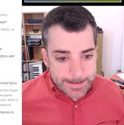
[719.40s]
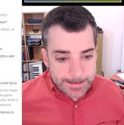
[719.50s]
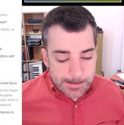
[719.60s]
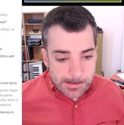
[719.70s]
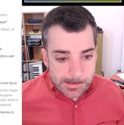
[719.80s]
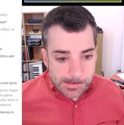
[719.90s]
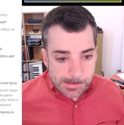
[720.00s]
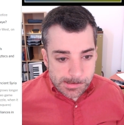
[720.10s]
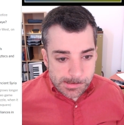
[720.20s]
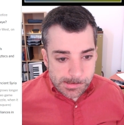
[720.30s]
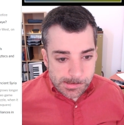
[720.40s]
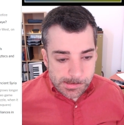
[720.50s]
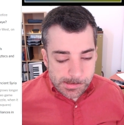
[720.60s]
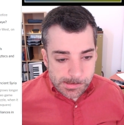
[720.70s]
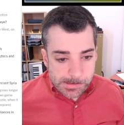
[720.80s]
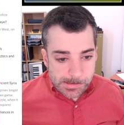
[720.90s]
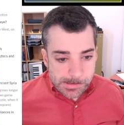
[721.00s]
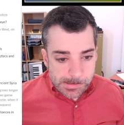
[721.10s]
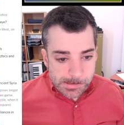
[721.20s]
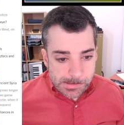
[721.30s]

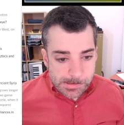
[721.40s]
Nothing is said.